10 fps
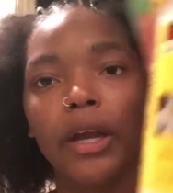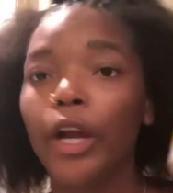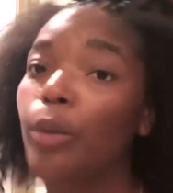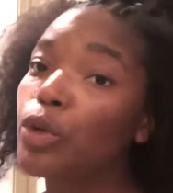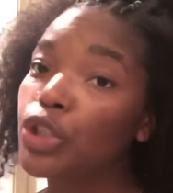
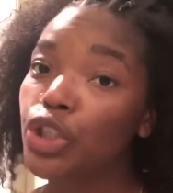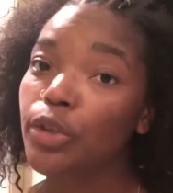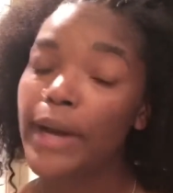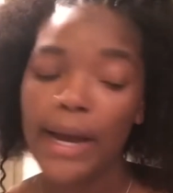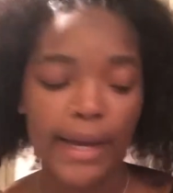hair
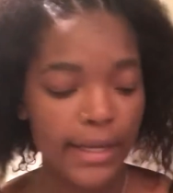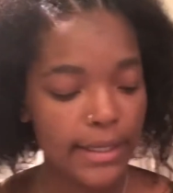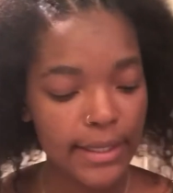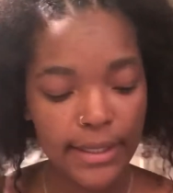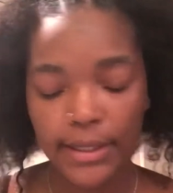
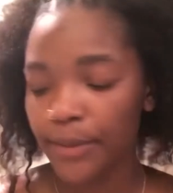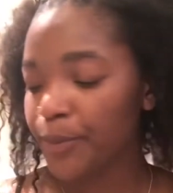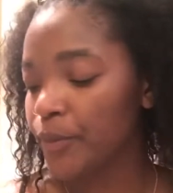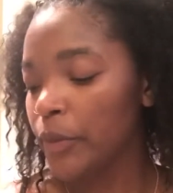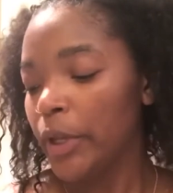moisturized.